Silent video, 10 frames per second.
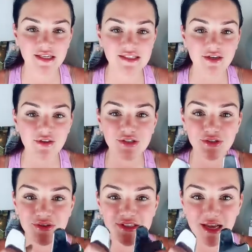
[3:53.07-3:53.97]
These are the
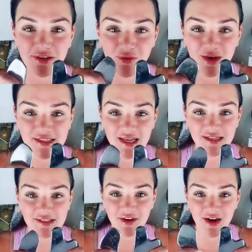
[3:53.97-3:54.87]
2 style gua
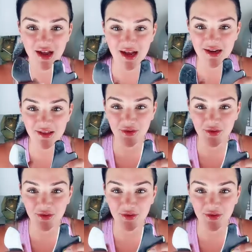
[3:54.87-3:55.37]
shas that are on